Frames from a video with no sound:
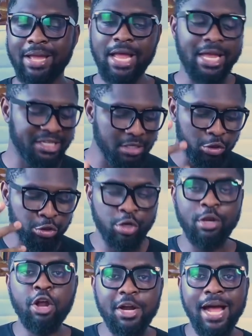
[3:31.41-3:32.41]
I
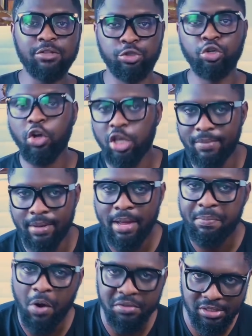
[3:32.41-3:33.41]
didn't learn how to document
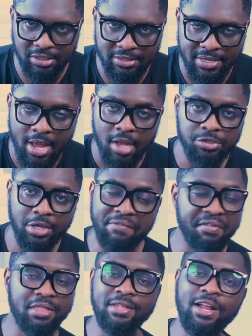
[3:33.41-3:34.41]
my processes. So
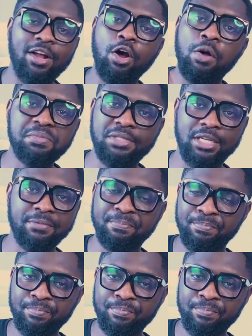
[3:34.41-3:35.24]
everything that comes in